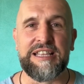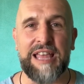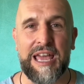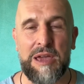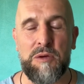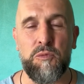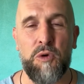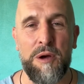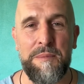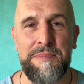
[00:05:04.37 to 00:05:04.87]
that
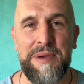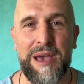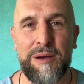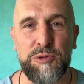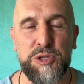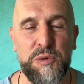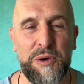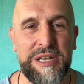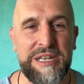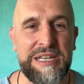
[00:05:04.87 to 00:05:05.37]
he won't be
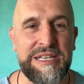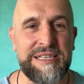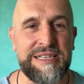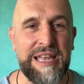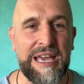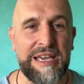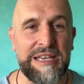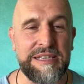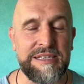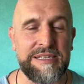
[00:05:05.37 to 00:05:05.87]
able to end his
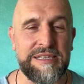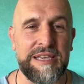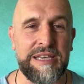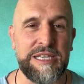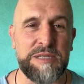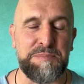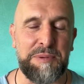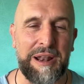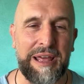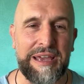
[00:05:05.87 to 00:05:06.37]
days,
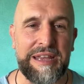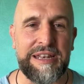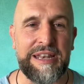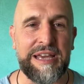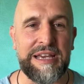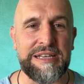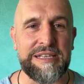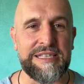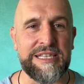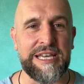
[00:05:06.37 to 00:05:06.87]
his playing
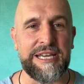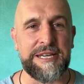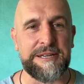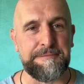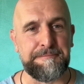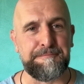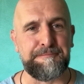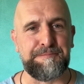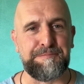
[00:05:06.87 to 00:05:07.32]
days there.